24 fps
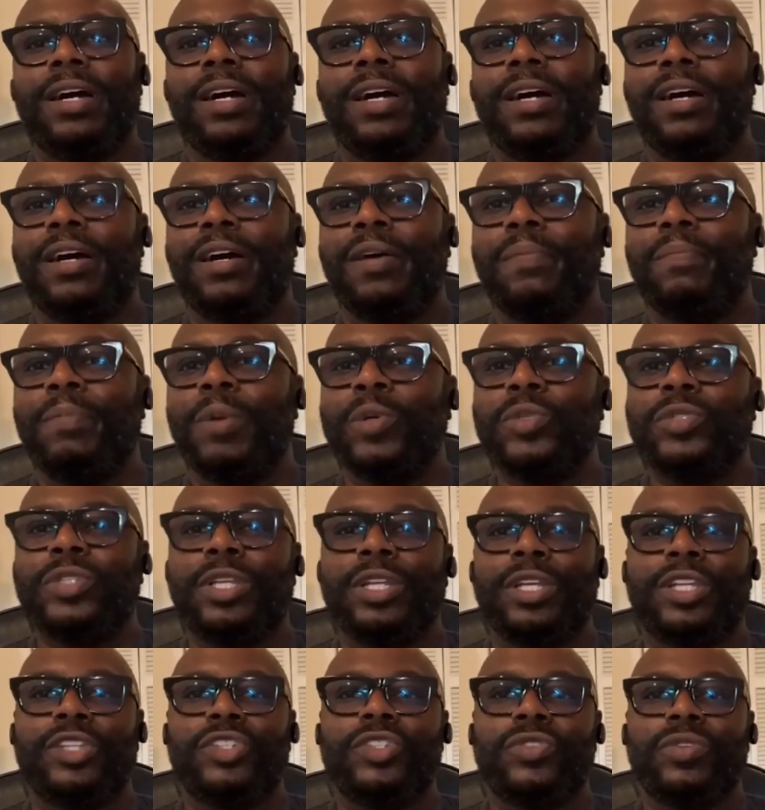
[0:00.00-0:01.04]
Uh,
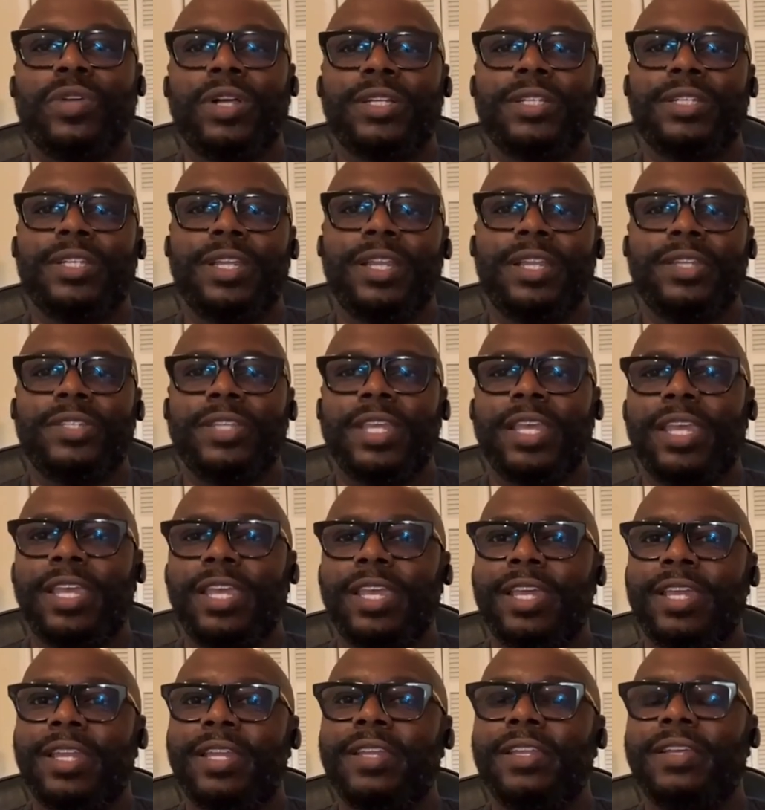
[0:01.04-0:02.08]
most of the construction is
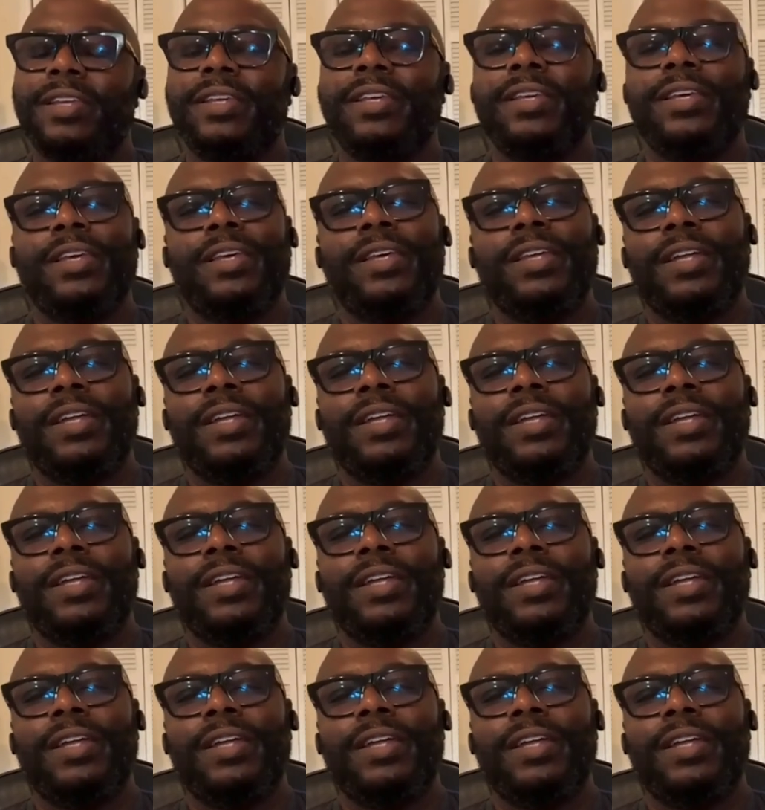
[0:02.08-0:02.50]
in.